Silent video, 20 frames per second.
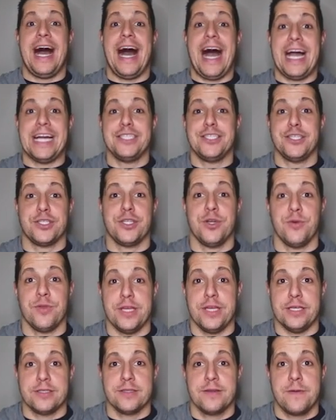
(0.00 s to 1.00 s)
I just know
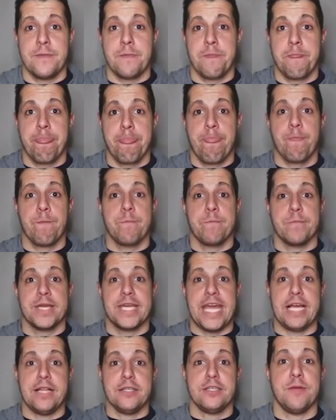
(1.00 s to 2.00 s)
this.
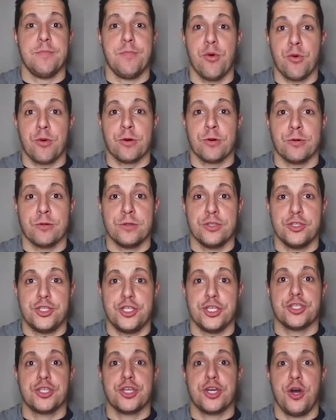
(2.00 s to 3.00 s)
Kalen DeBoer
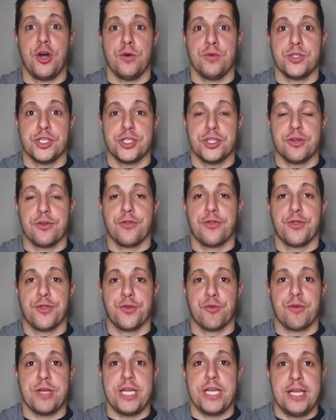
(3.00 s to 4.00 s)
just coached
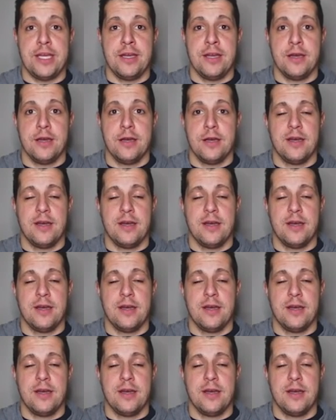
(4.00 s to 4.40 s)
three,